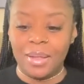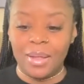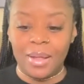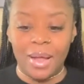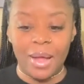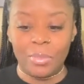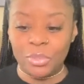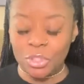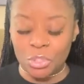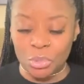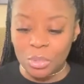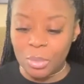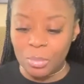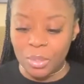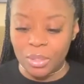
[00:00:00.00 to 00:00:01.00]
I was
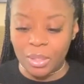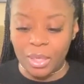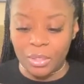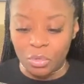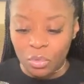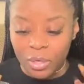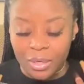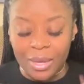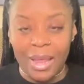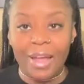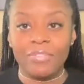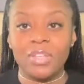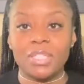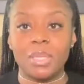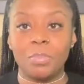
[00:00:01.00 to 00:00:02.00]
tripping. Like, you're gonna
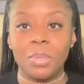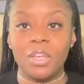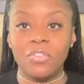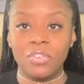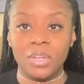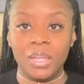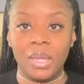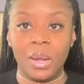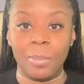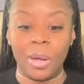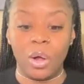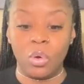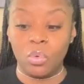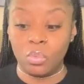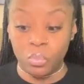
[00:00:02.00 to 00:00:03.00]
have this epiphany
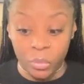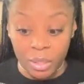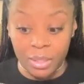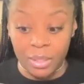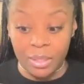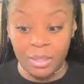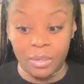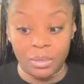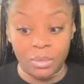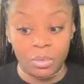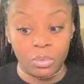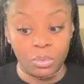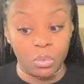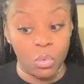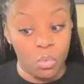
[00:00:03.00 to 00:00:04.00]
about really
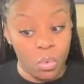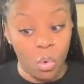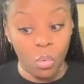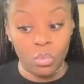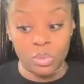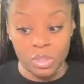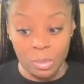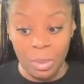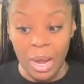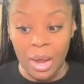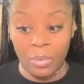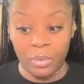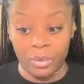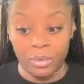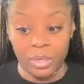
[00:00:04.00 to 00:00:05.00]
who holds the
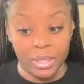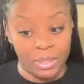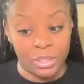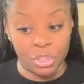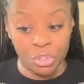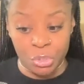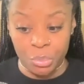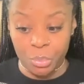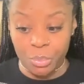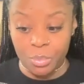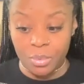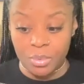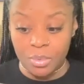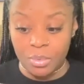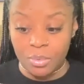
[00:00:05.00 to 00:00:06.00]
power, and it's you.
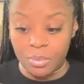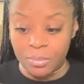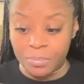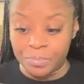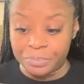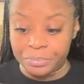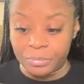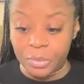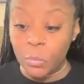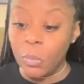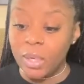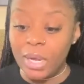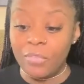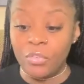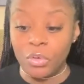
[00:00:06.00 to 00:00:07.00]

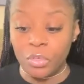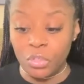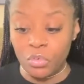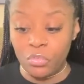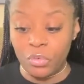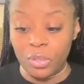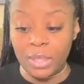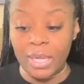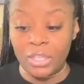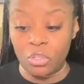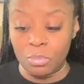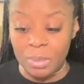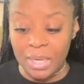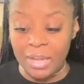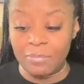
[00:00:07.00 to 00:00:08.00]
Whatever you feel like you
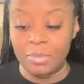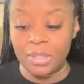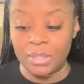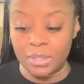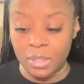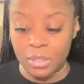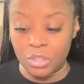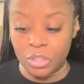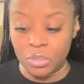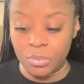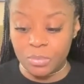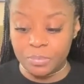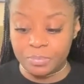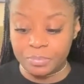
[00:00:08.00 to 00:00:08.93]
may have been stuck to.